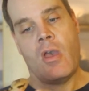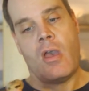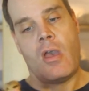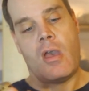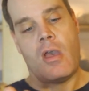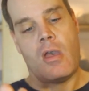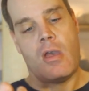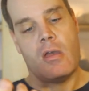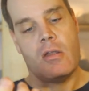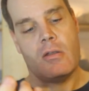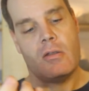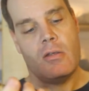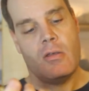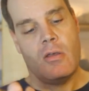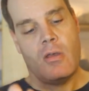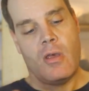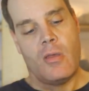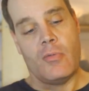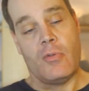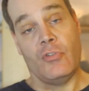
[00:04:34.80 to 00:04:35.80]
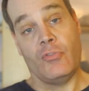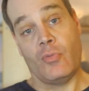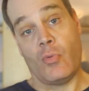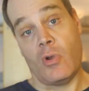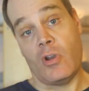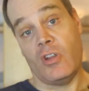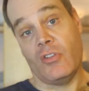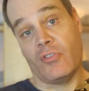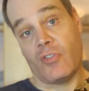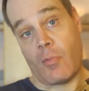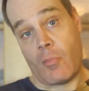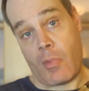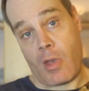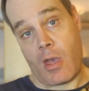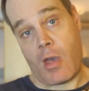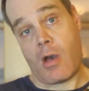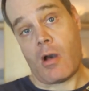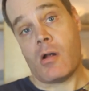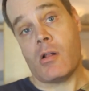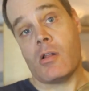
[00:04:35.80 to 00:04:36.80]
And this one is a
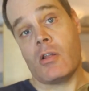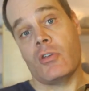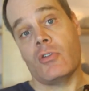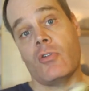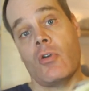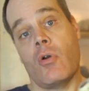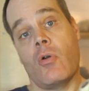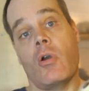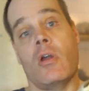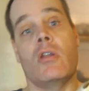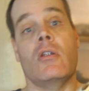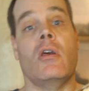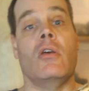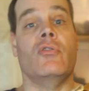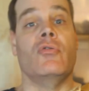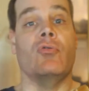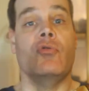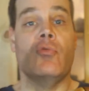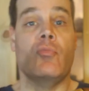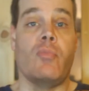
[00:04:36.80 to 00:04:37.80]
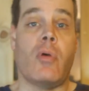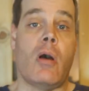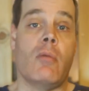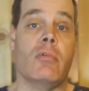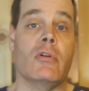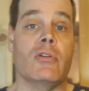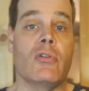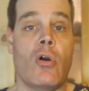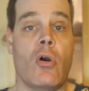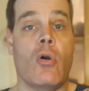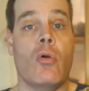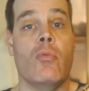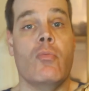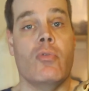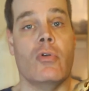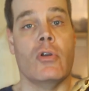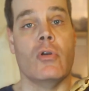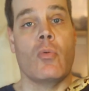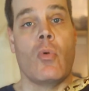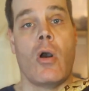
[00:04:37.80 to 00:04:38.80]
male, you know, and as you probably know
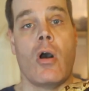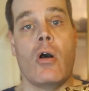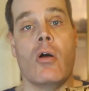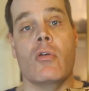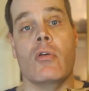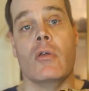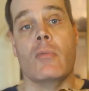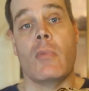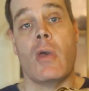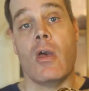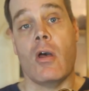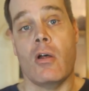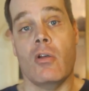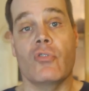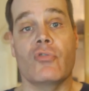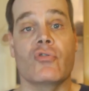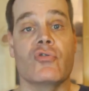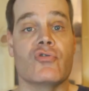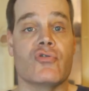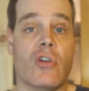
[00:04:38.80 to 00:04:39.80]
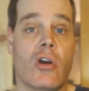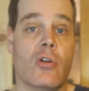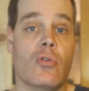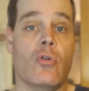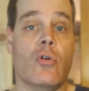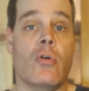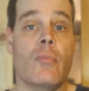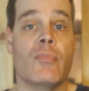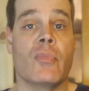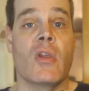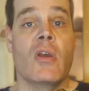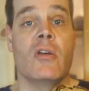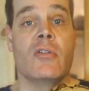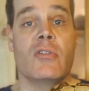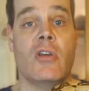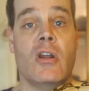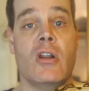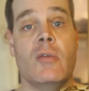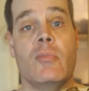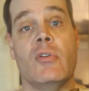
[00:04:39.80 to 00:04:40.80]
pretty well, the males in general
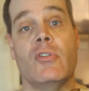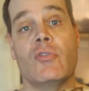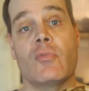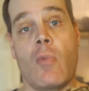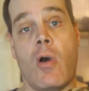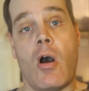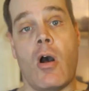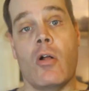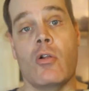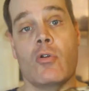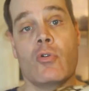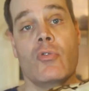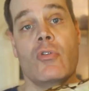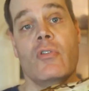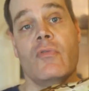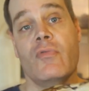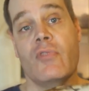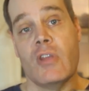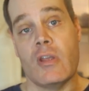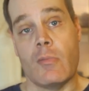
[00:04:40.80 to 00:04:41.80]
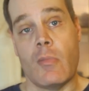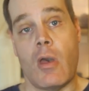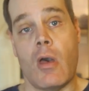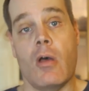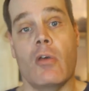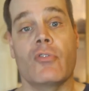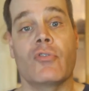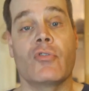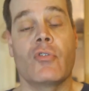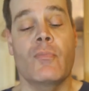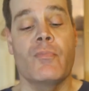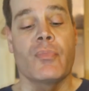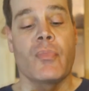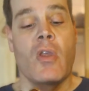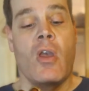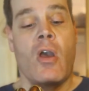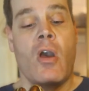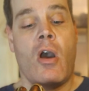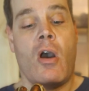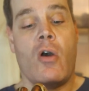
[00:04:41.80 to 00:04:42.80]
tend to be smaller than females.
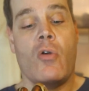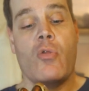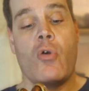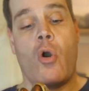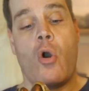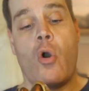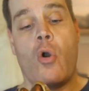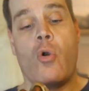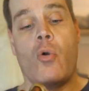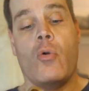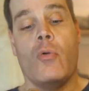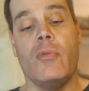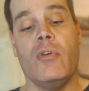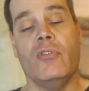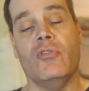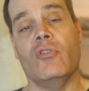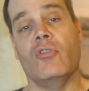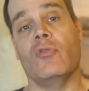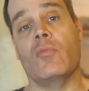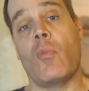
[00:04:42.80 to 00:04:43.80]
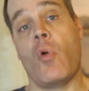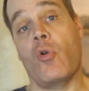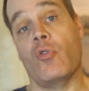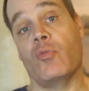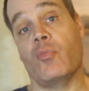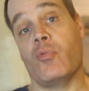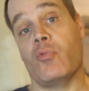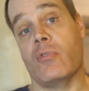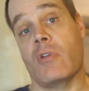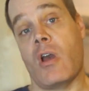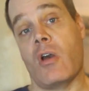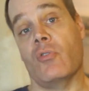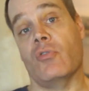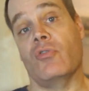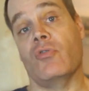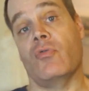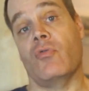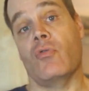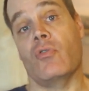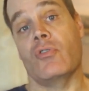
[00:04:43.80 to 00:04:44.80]
Although this is most
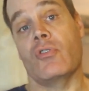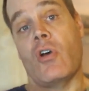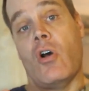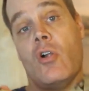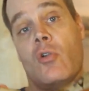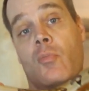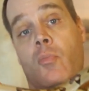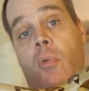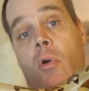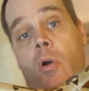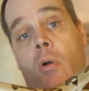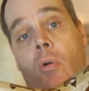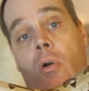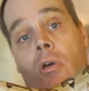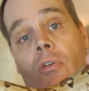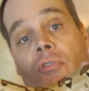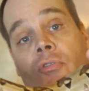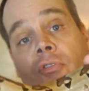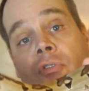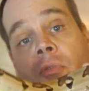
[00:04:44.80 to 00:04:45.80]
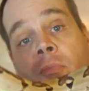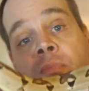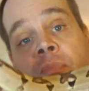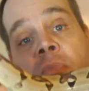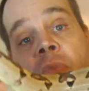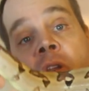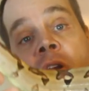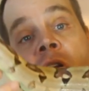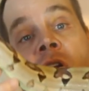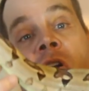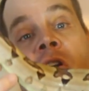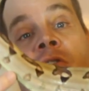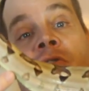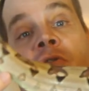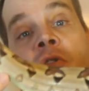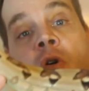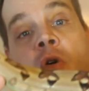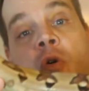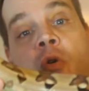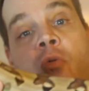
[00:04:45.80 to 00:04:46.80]
pronounced for adult boas.
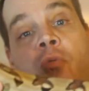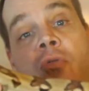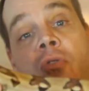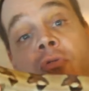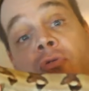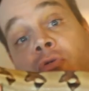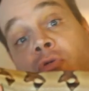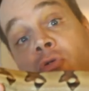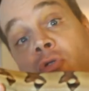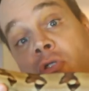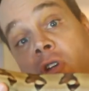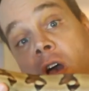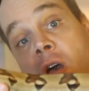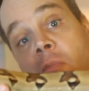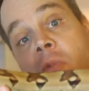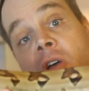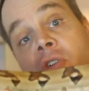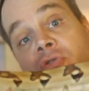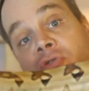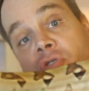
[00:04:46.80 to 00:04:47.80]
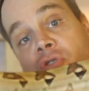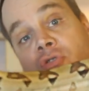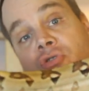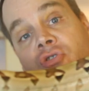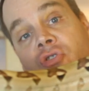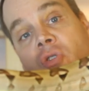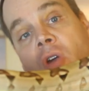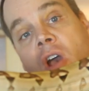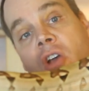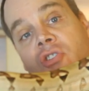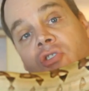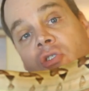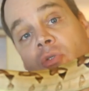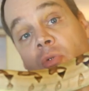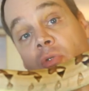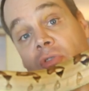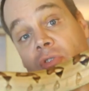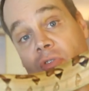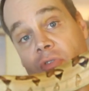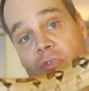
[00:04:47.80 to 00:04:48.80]
So the Suriname I showed you actually
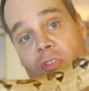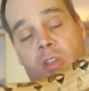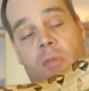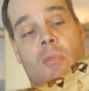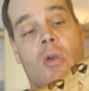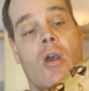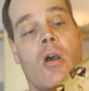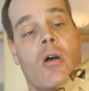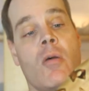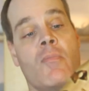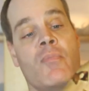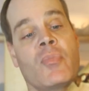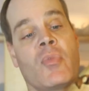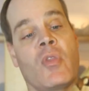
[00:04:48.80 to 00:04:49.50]
was a female.